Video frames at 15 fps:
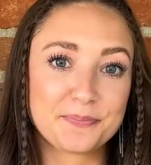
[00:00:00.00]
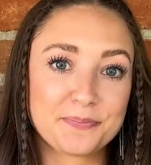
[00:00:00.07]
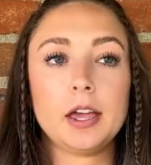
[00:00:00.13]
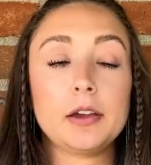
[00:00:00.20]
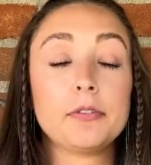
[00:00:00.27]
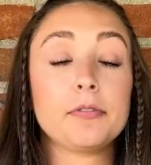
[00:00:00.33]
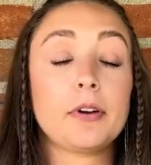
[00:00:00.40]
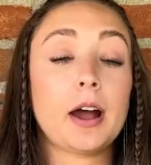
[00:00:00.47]

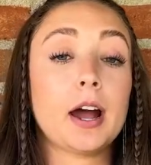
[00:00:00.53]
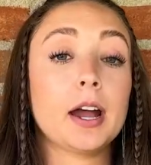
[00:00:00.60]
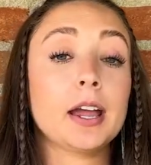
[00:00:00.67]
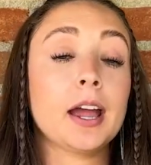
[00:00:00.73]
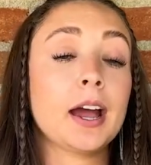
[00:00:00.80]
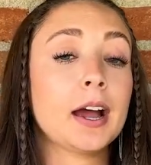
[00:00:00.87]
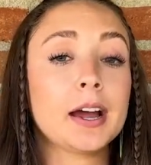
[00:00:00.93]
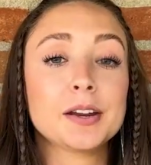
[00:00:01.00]
If I
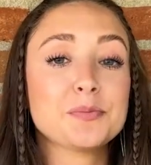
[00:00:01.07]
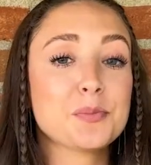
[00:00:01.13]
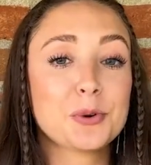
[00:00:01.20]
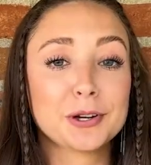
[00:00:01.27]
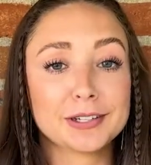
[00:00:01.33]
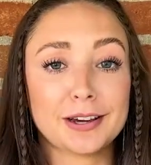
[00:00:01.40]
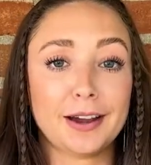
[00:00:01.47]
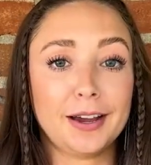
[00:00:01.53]
had
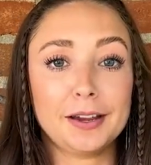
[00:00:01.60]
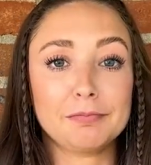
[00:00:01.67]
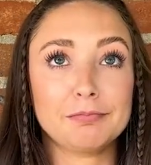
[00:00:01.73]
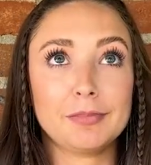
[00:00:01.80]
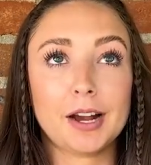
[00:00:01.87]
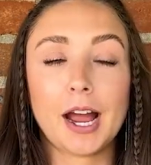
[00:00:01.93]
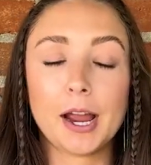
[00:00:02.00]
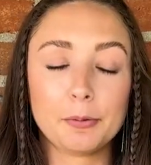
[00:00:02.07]
more
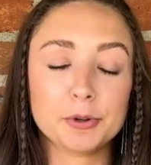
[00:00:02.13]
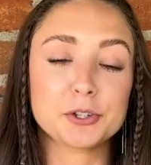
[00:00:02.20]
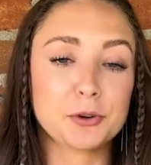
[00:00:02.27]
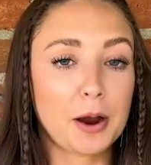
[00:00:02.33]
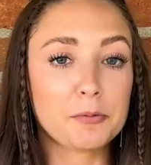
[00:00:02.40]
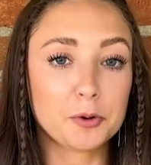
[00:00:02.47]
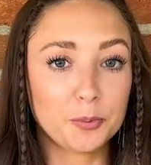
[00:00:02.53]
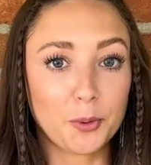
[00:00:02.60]
time, I would
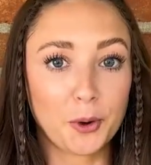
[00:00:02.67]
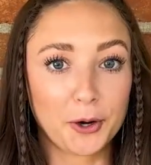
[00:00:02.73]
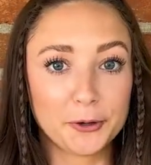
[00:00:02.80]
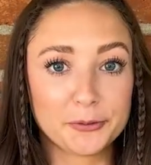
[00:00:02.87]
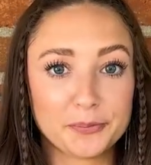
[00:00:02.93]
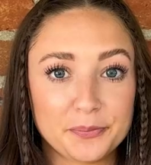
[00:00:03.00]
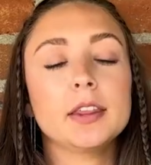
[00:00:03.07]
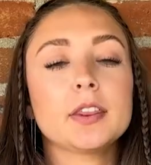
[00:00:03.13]
travel more.
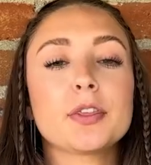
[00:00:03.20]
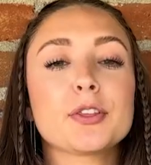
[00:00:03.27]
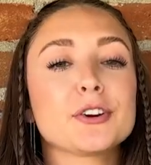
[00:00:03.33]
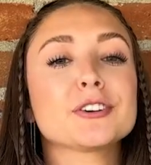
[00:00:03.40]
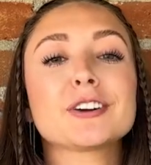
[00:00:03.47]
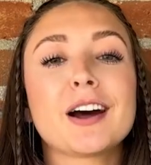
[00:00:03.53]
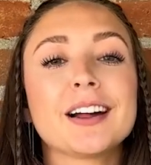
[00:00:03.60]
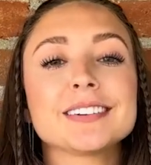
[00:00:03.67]
And the
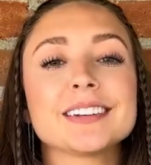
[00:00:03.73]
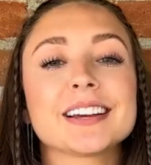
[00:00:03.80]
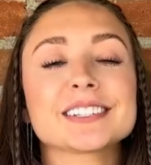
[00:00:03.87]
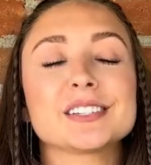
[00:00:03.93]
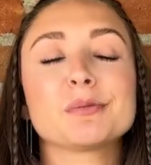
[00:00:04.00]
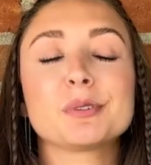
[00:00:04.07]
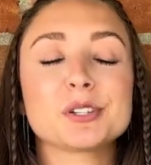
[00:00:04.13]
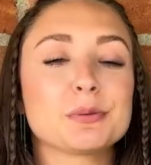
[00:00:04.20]
third
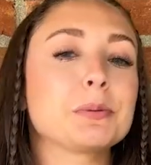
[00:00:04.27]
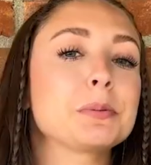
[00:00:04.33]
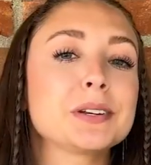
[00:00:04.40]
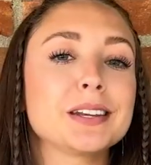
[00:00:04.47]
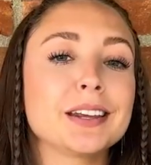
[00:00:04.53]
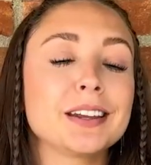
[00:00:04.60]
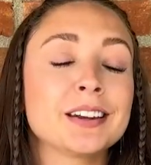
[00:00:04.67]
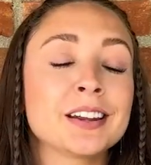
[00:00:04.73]
context in which we would
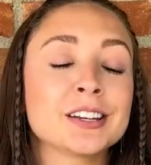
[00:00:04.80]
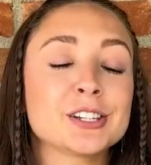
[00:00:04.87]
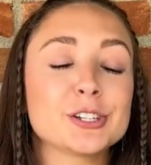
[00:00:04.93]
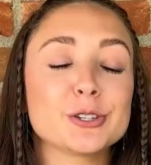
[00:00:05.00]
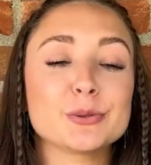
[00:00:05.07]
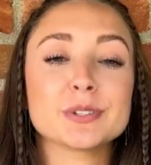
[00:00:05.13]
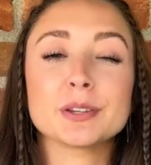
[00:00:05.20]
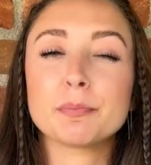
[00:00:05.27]
need to
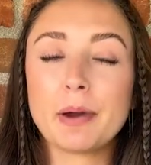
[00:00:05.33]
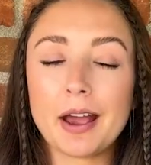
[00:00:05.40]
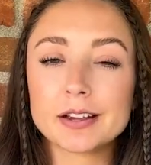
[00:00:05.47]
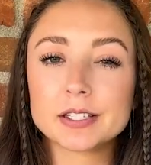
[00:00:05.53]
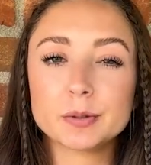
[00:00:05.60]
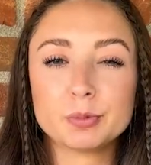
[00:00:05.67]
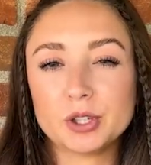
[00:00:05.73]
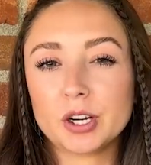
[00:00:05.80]
use the
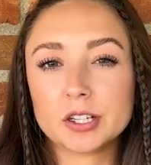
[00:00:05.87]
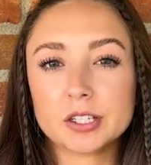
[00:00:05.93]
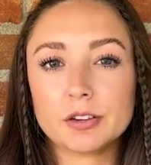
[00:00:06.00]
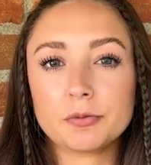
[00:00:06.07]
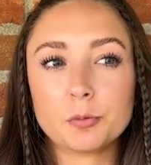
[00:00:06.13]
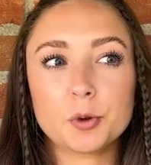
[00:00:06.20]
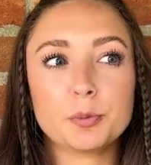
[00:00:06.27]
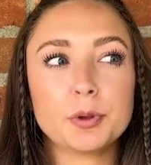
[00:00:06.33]
past
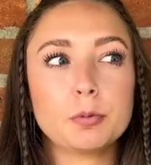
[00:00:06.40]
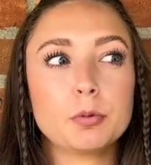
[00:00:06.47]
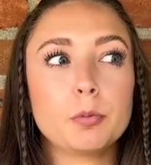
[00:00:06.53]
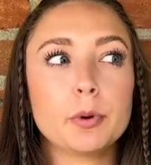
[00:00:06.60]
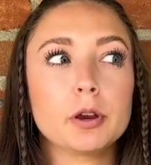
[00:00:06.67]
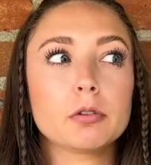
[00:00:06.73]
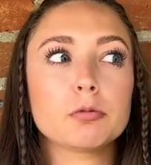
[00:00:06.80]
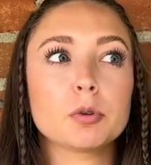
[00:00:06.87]
subjunctive would be when
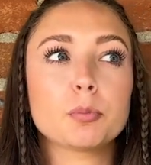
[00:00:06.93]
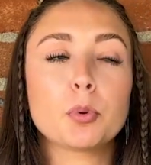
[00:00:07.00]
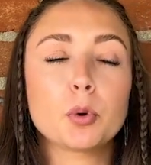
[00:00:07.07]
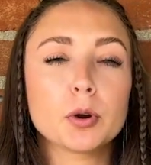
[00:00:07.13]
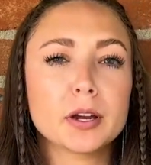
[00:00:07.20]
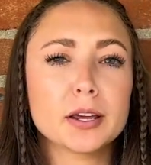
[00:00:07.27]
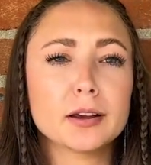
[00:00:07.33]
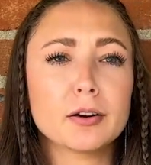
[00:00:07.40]
we are
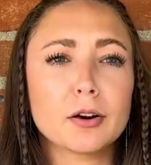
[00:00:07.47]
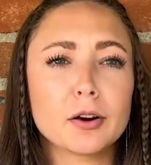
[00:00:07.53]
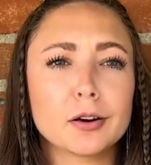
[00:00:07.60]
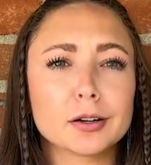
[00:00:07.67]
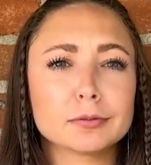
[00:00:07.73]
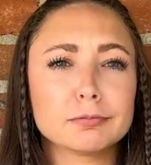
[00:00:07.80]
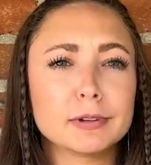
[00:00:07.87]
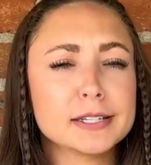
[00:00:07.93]
reporting
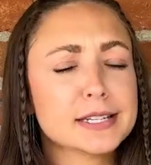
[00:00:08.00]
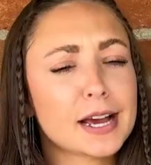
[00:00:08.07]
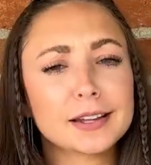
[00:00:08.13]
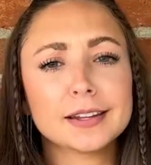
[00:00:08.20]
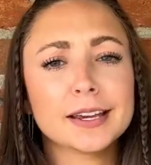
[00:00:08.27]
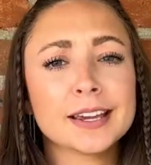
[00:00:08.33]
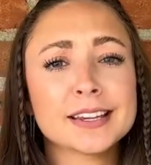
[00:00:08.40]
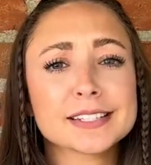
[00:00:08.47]
or
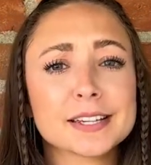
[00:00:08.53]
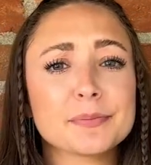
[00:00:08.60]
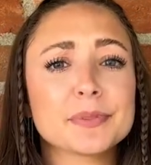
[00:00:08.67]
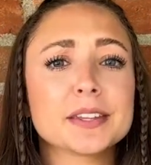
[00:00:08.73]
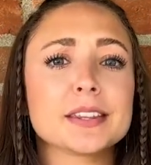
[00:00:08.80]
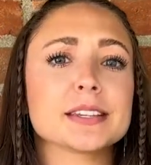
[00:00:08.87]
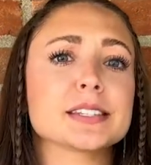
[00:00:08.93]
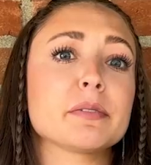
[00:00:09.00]
retelling
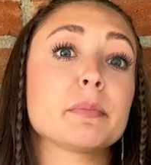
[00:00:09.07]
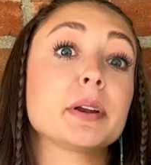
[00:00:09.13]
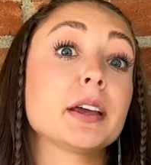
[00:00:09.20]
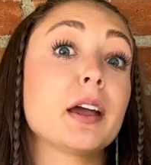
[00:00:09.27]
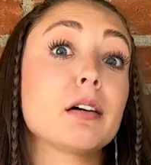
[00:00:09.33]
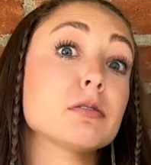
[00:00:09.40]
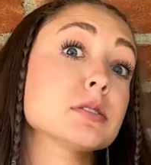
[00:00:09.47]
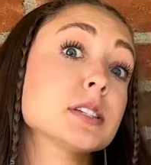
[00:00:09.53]
something that
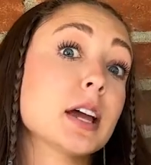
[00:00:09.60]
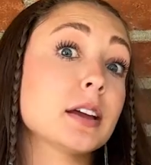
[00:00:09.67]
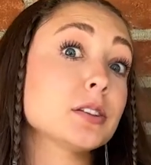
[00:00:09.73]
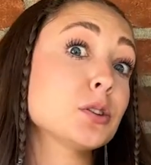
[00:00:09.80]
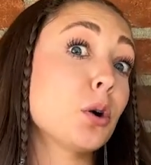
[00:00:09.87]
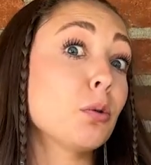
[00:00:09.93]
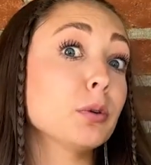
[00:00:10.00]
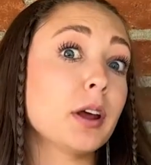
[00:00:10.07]
somebody else had
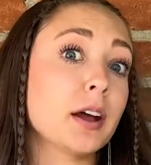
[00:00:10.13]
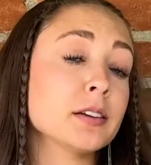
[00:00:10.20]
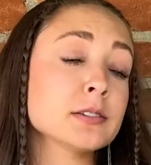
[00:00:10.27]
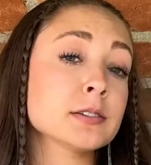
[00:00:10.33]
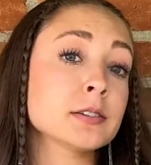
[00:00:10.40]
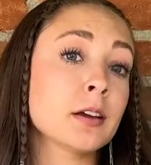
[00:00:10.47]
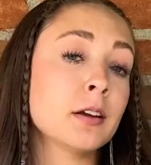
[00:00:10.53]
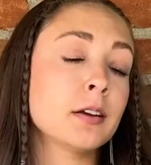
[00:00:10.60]
told
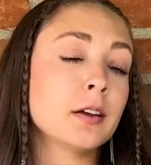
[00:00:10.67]
us